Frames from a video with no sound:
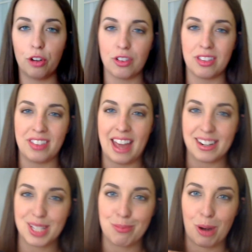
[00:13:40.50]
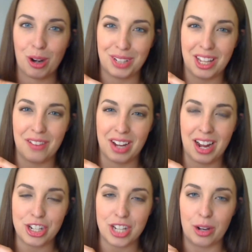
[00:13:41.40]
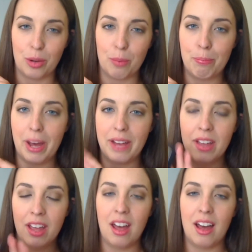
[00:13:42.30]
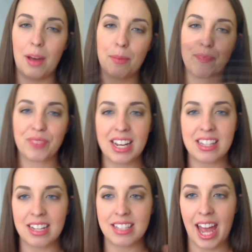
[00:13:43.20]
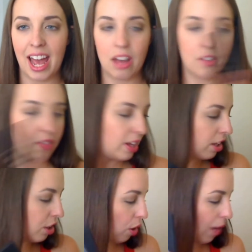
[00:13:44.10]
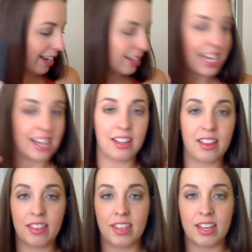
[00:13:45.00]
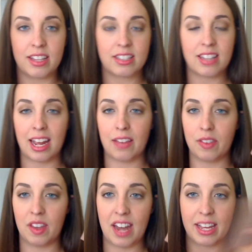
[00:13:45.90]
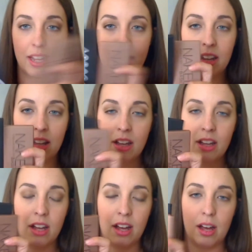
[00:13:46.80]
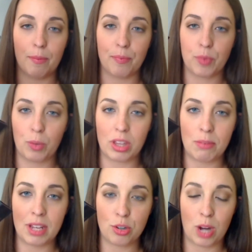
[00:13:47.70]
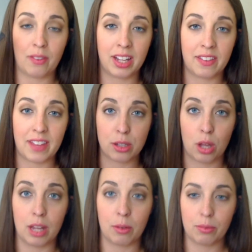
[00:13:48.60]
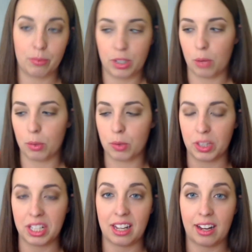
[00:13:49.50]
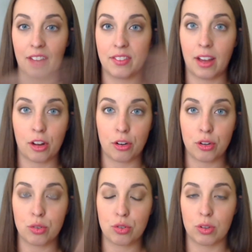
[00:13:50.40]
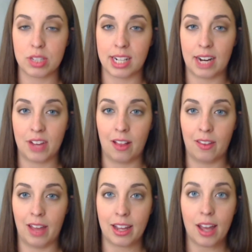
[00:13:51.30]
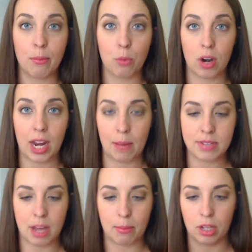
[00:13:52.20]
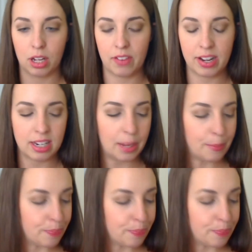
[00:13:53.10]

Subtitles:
for that sparkly of an eyeshadow. But it's nice to have, you know, I can take this and the Naked with me traveling, and that's all I, you know, would really need. I've got your neutrals, and then I've got like a more amped up look if I need it.